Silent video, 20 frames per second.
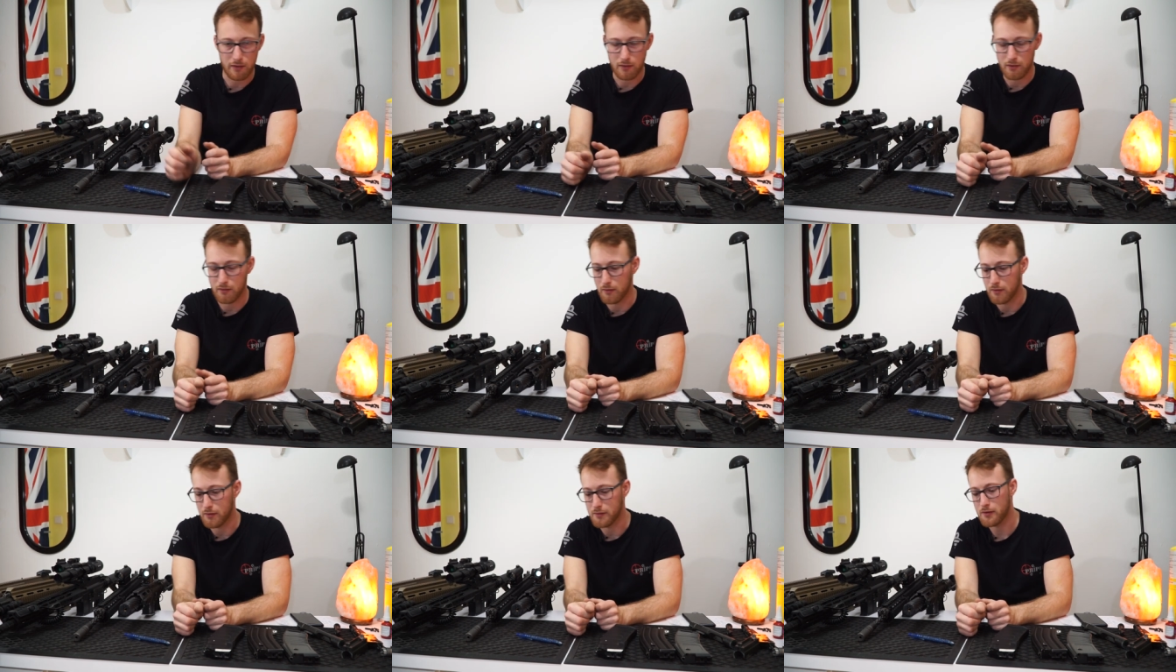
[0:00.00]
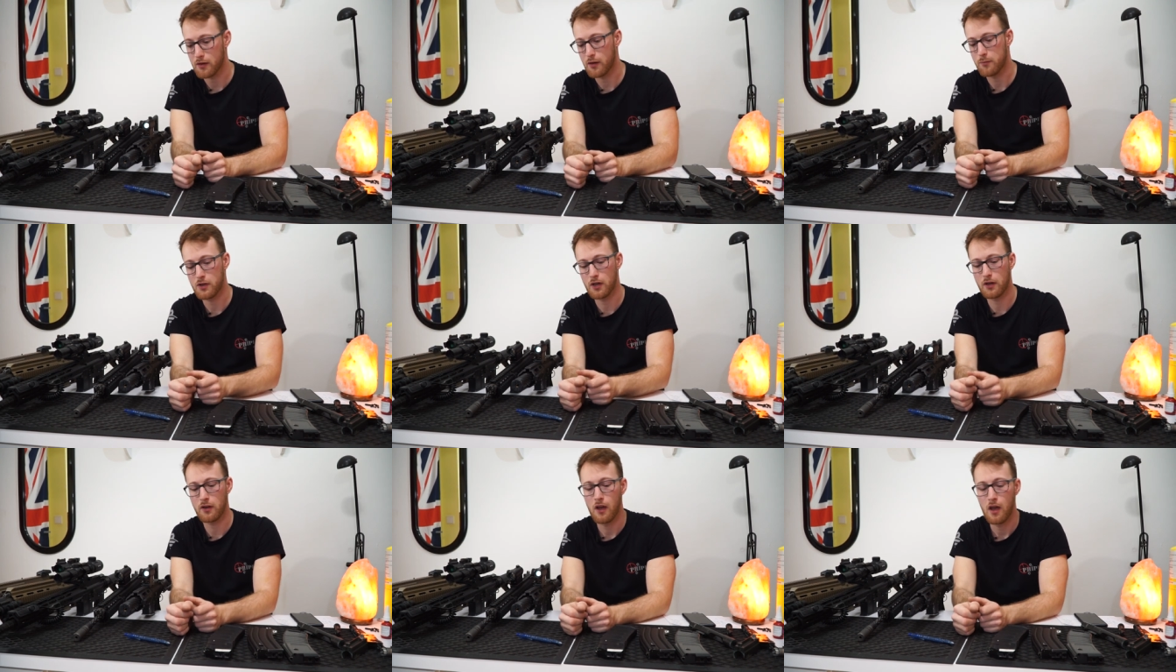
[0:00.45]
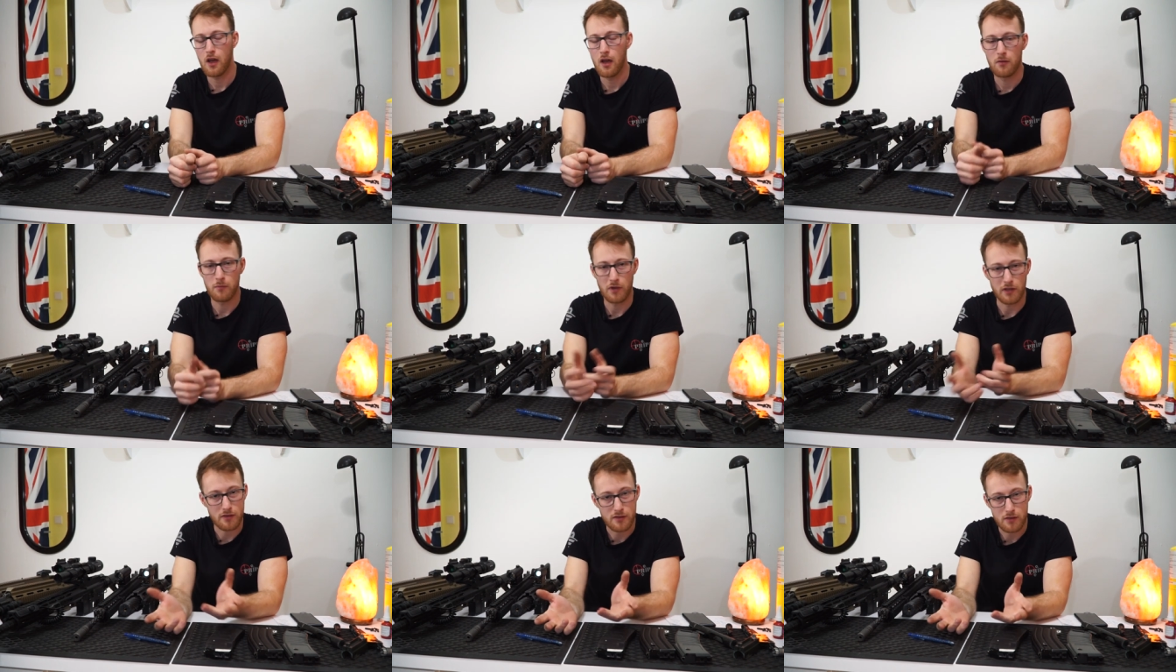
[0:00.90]
be linked in the description,
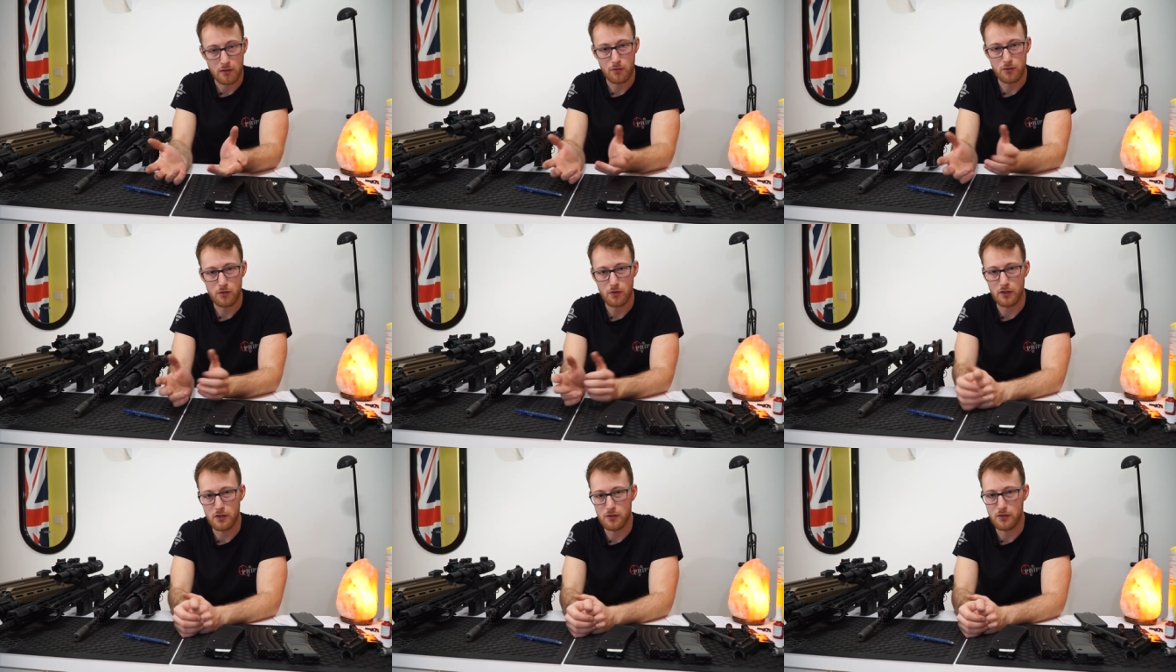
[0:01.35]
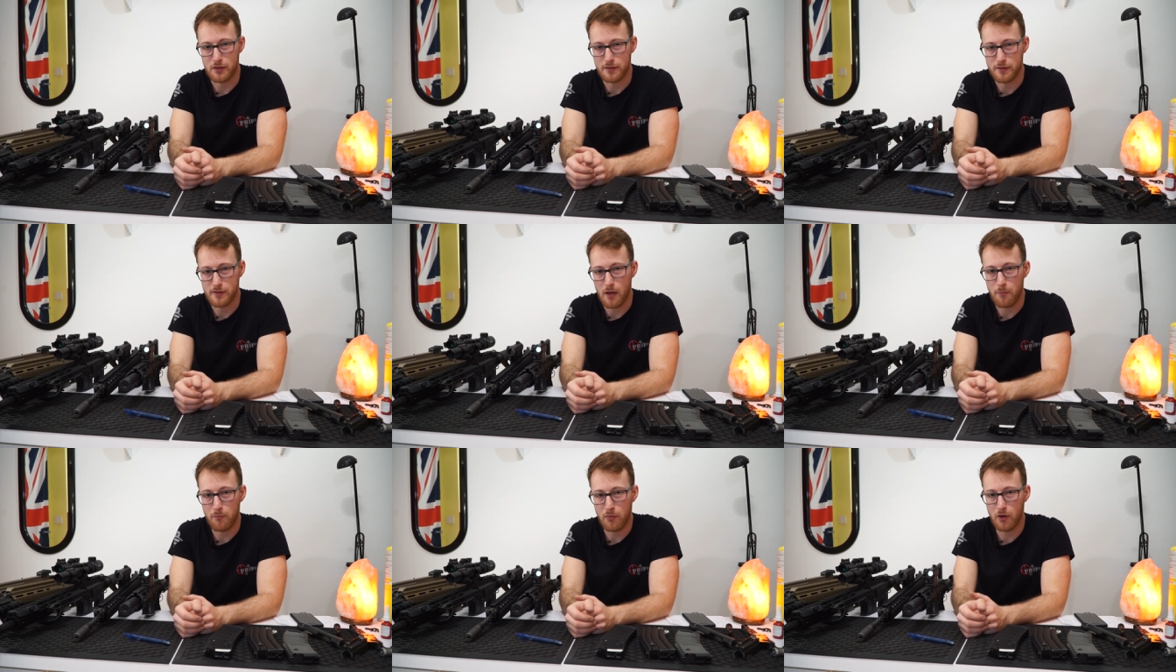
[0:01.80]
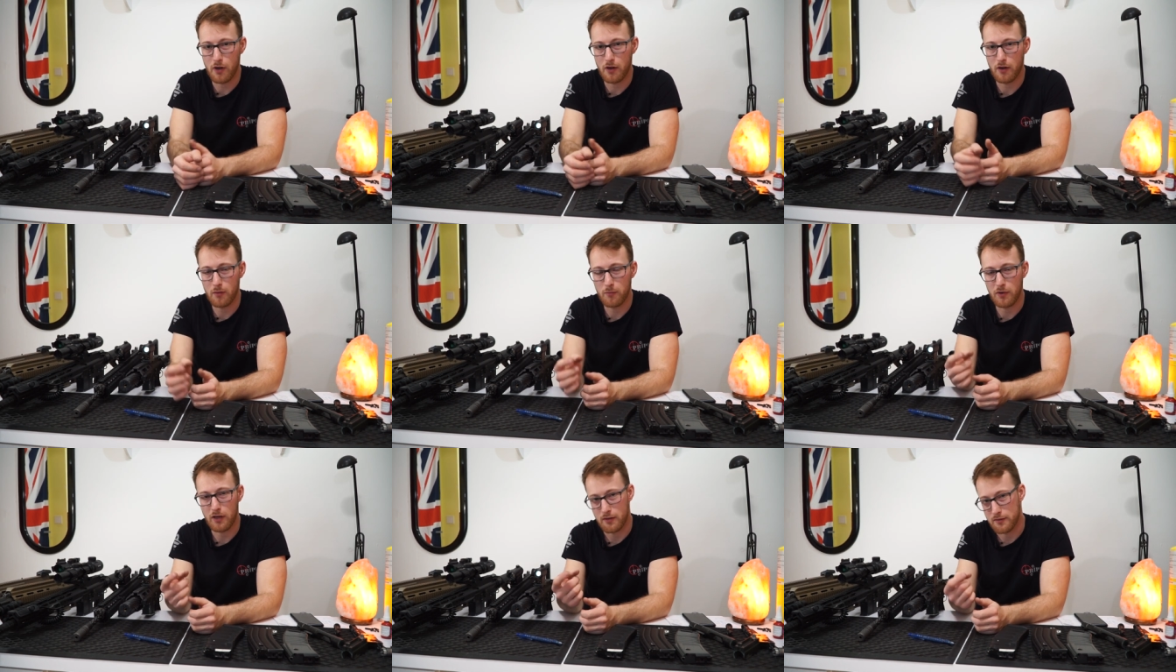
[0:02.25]
but the solution is just
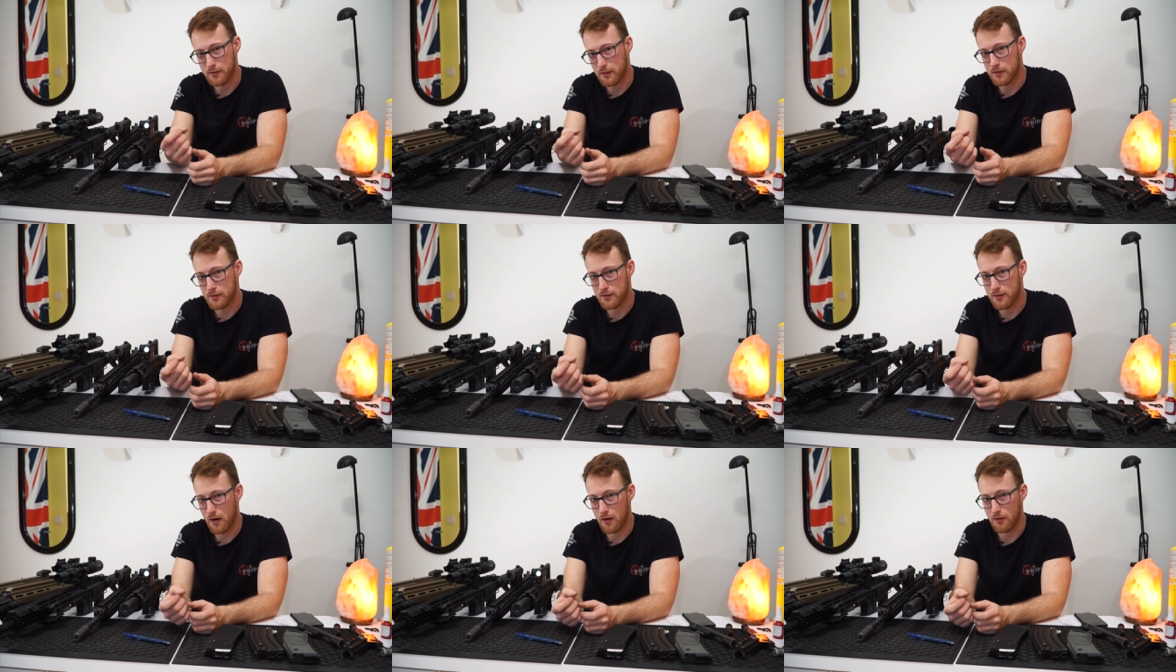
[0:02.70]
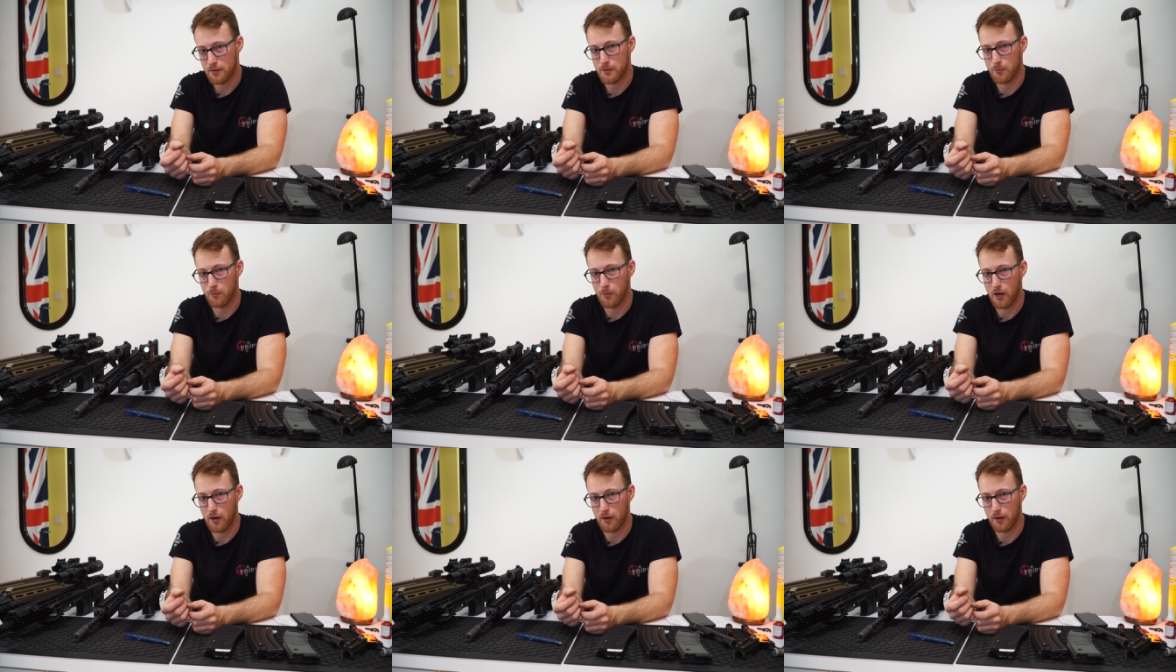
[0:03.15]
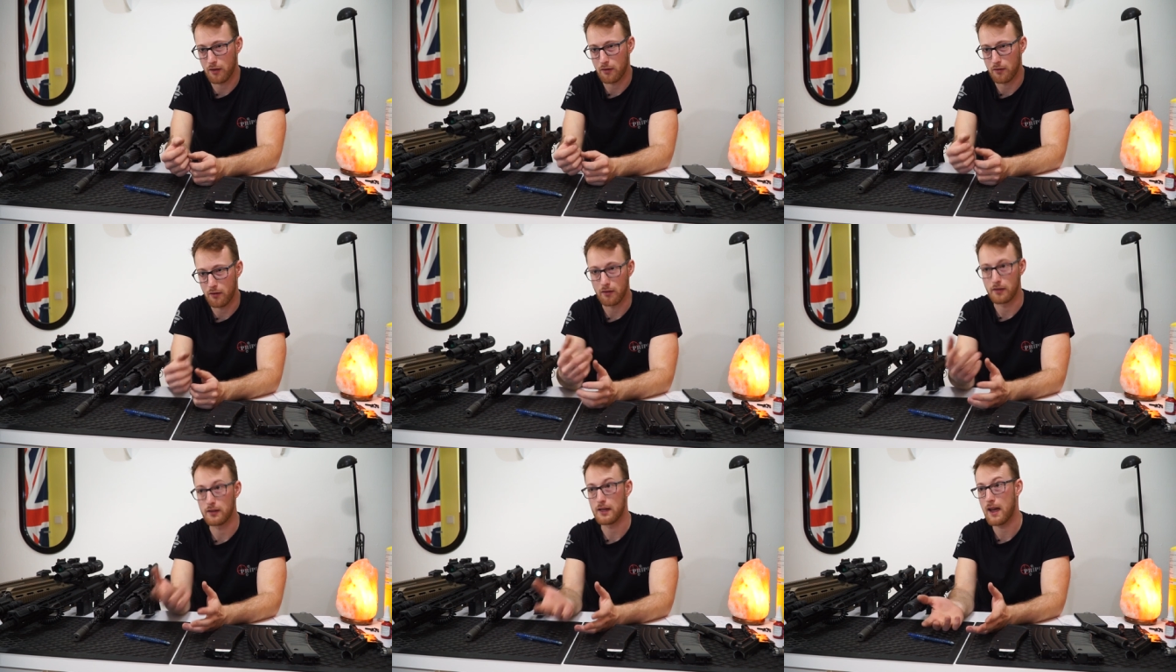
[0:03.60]
temporary because it starts
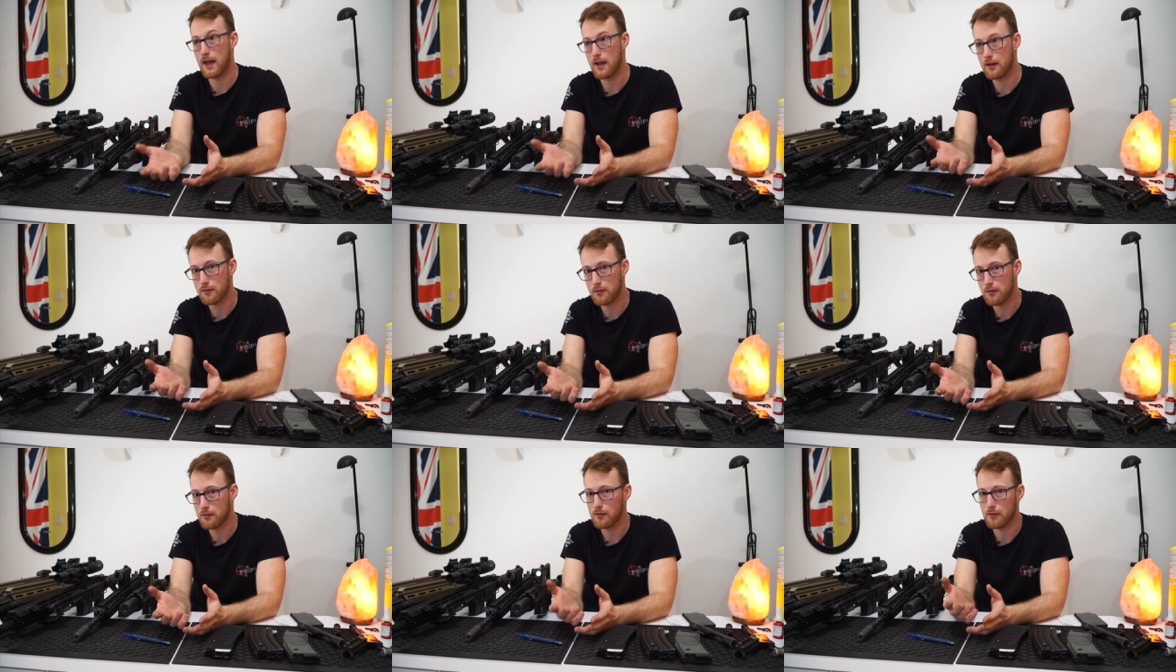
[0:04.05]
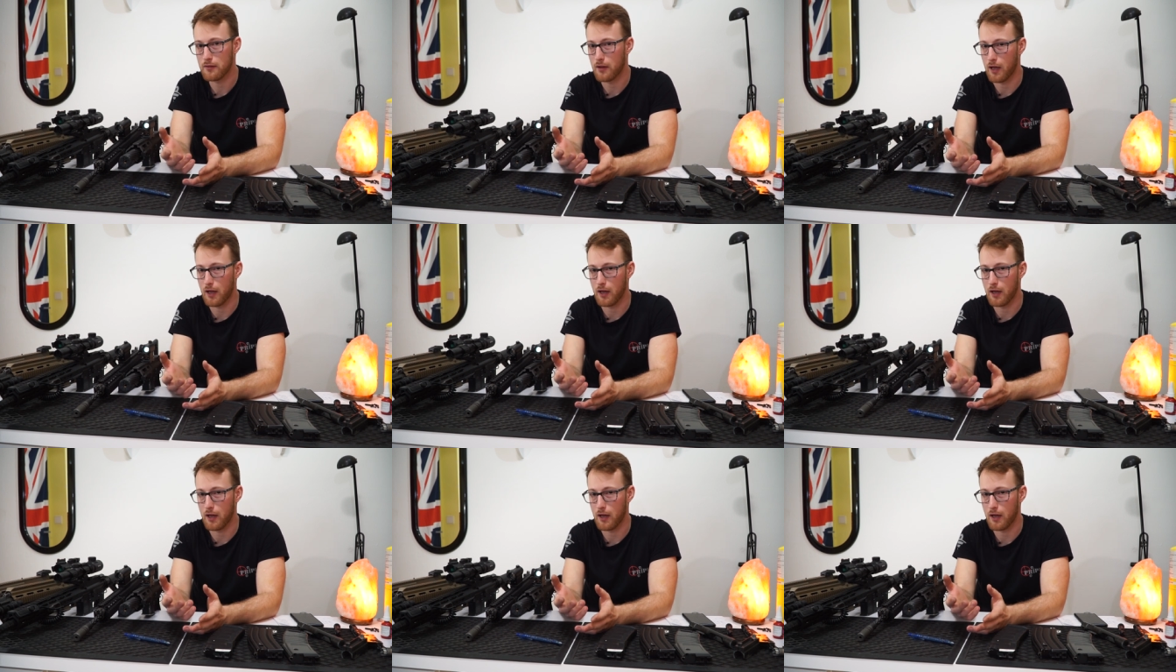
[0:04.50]
wearing again,